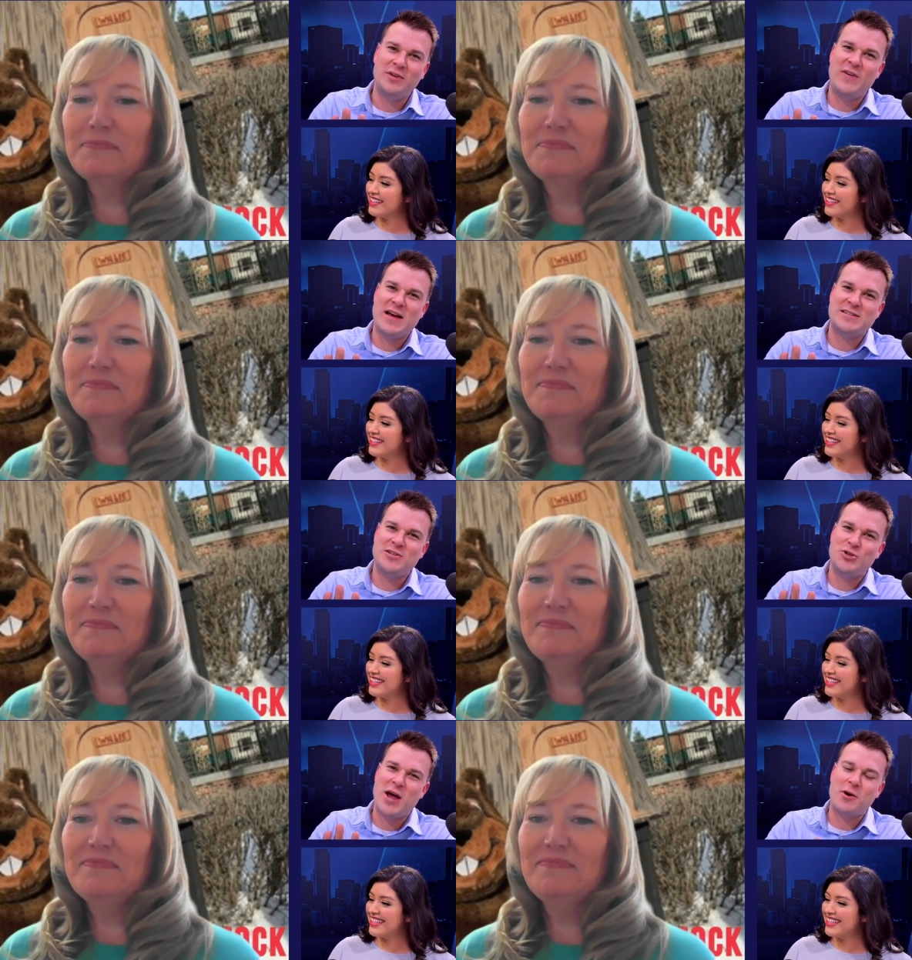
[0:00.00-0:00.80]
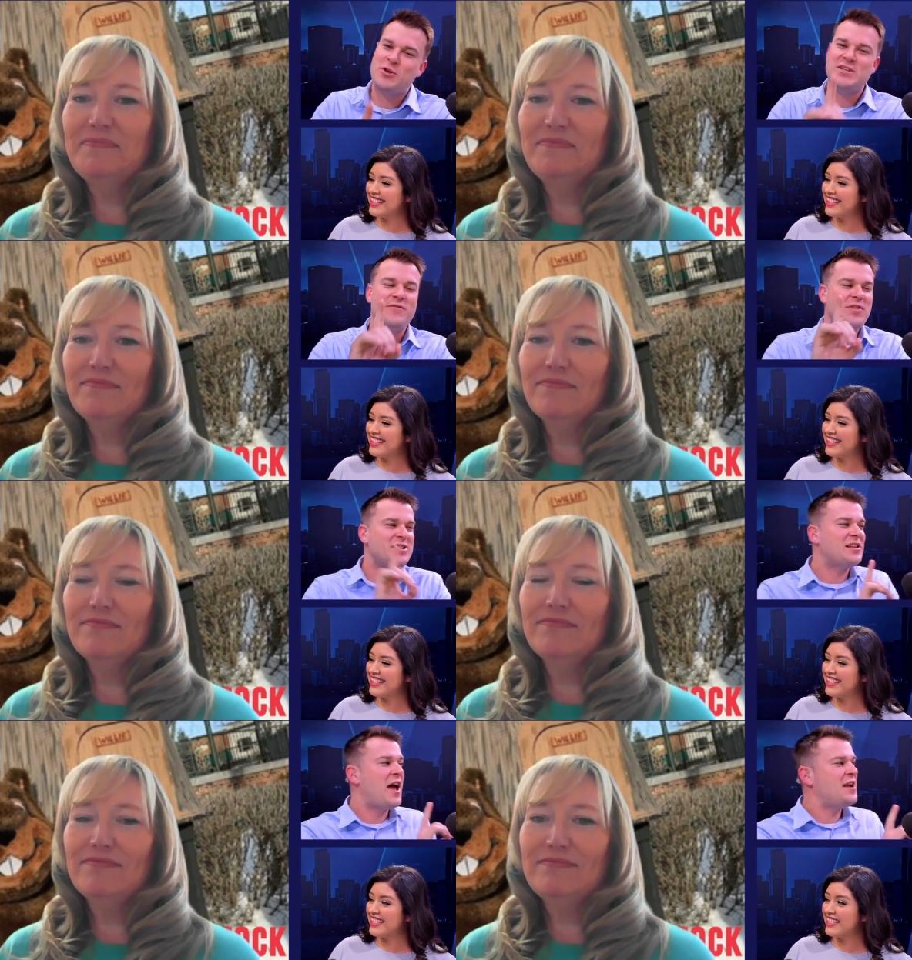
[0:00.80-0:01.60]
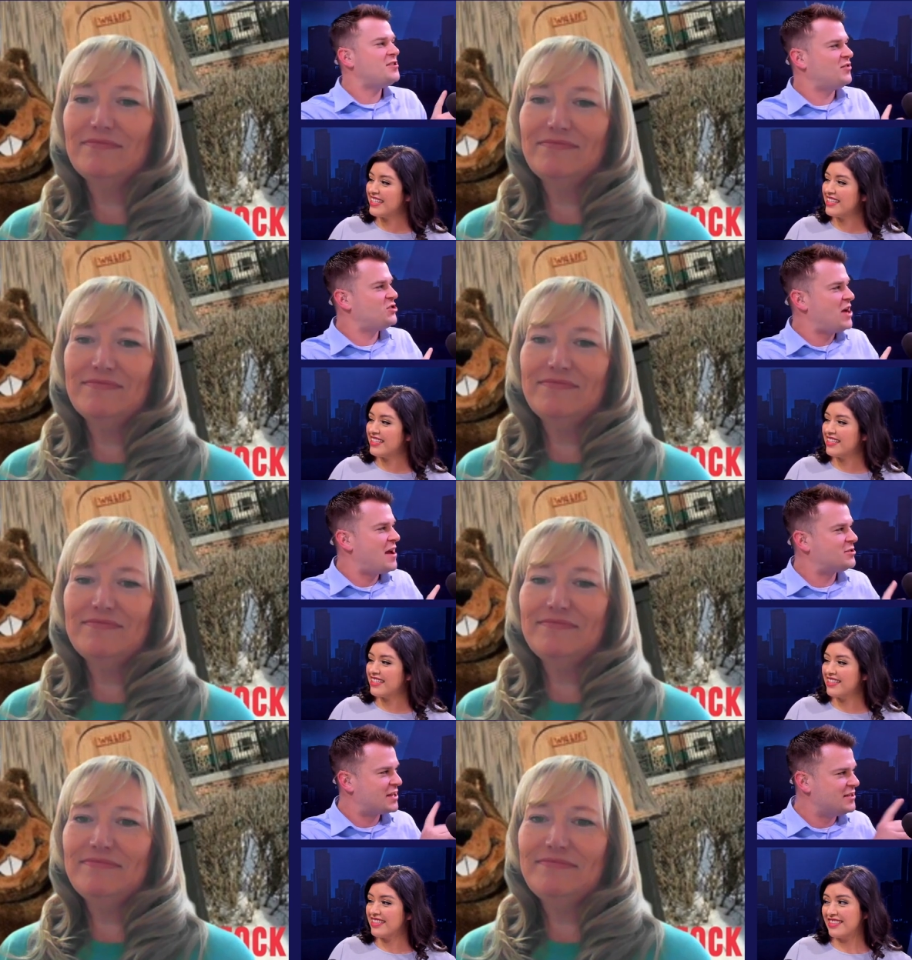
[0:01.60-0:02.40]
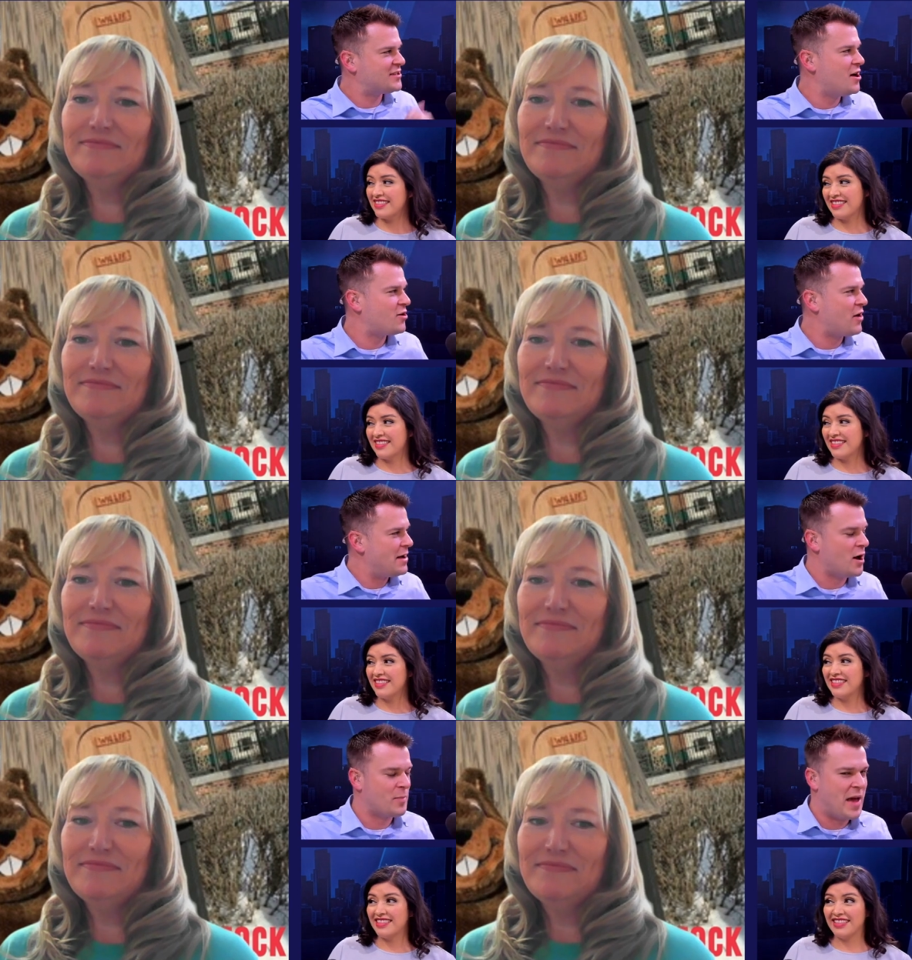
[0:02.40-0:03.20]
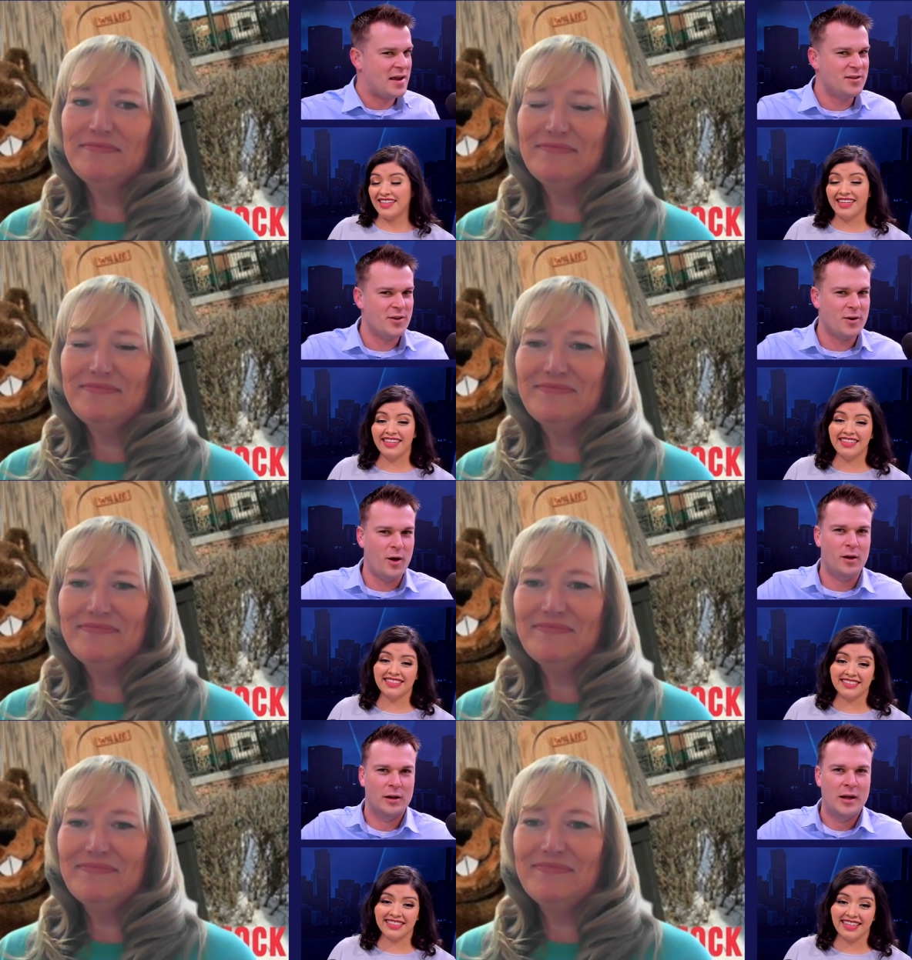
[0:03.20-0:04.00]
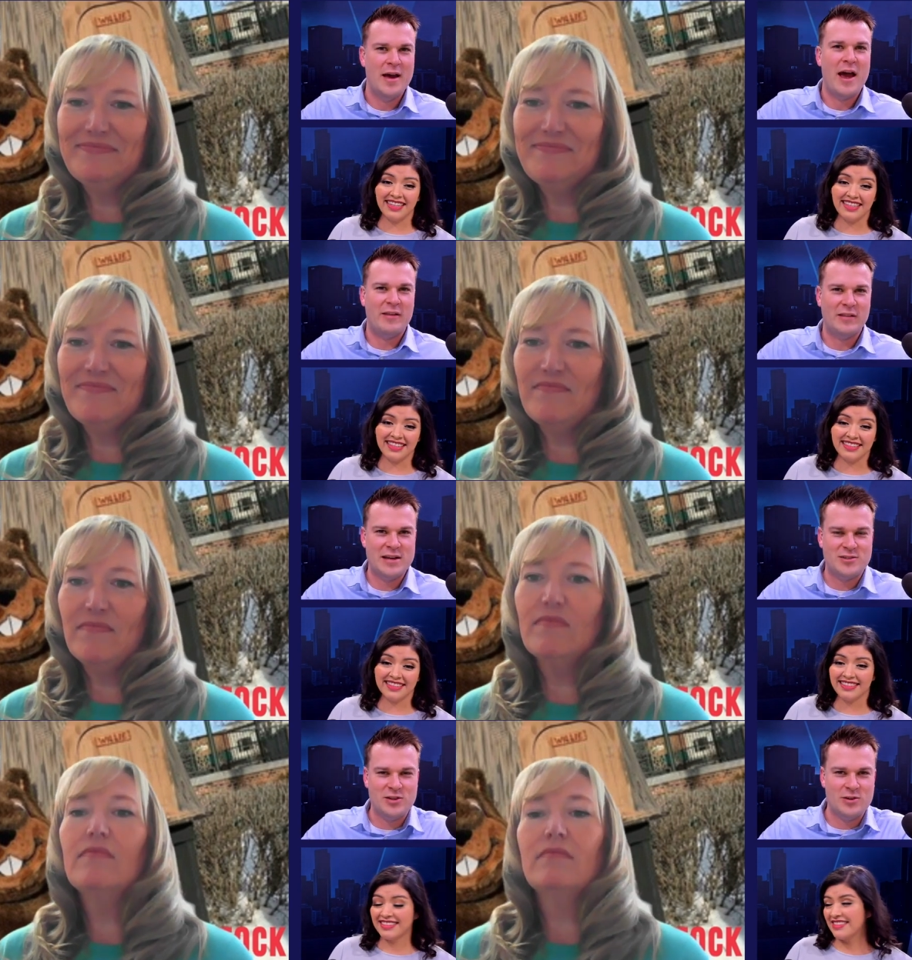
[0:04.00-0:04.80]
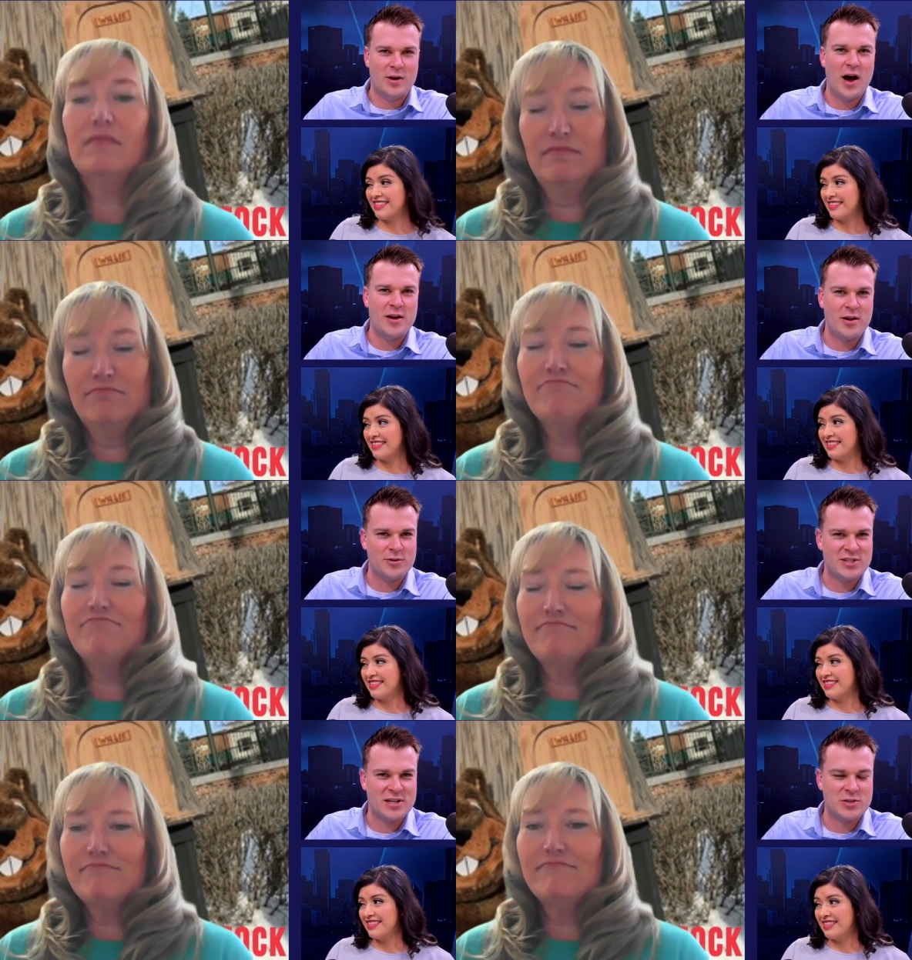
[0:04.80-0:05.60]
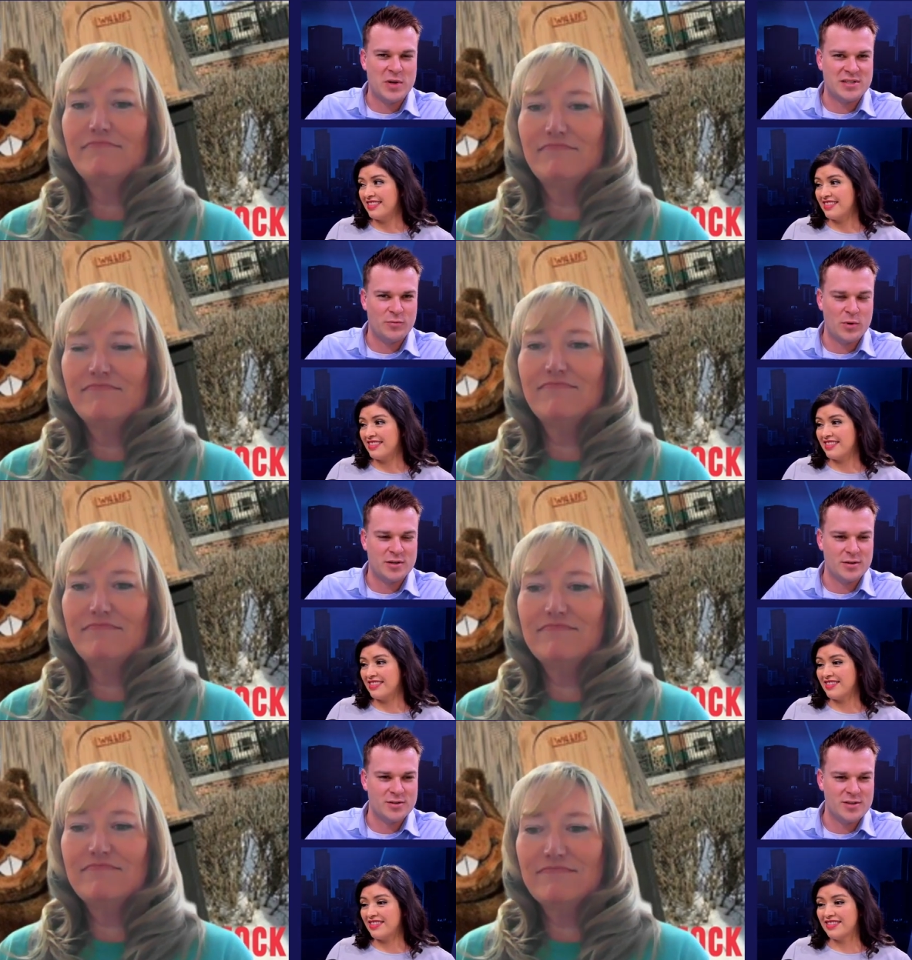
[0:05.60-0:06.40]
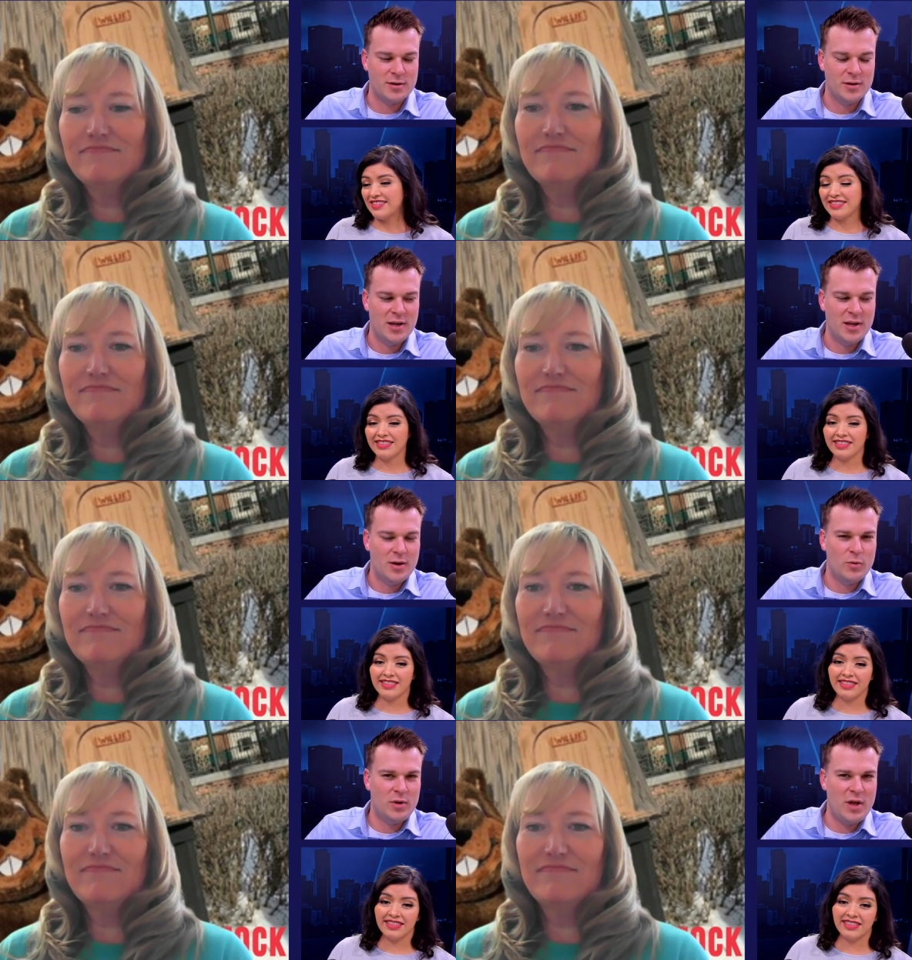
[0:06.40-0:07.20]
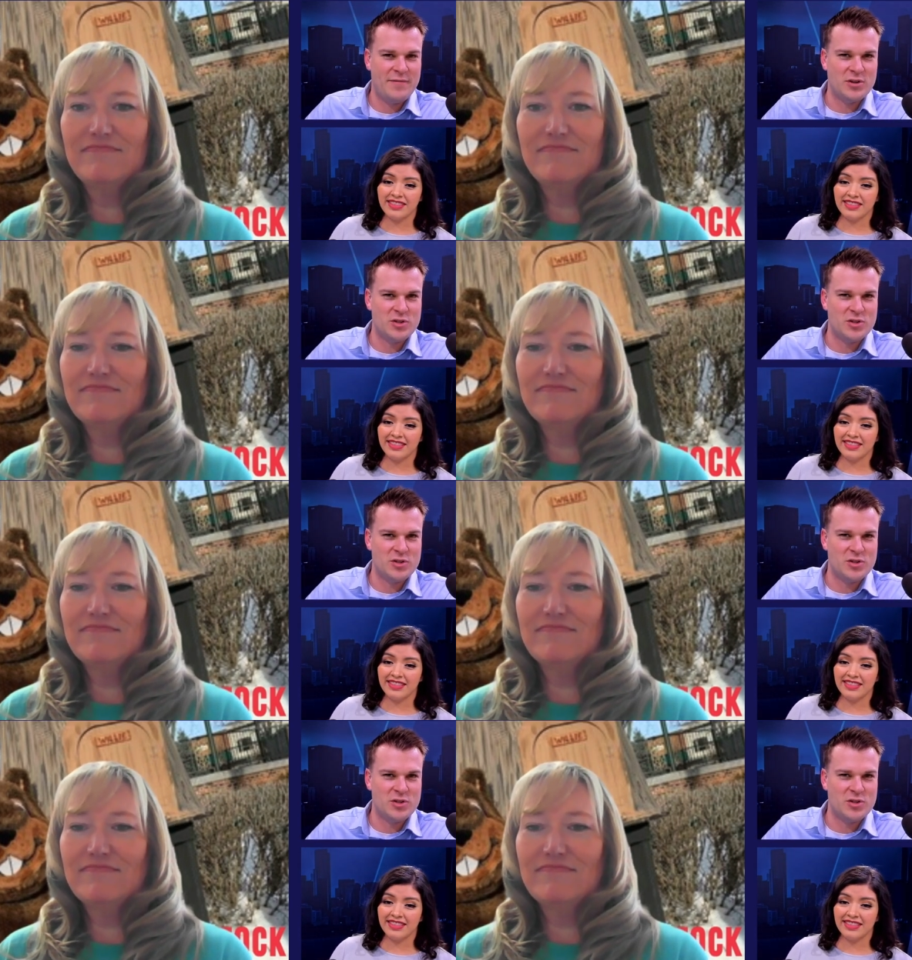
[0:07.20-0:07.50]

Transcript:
Speaker 1: in fact see a shadow, because even the slightest of shadows can scare a groundhog back into their hole and lead to another six weeks of winter. So we'll have to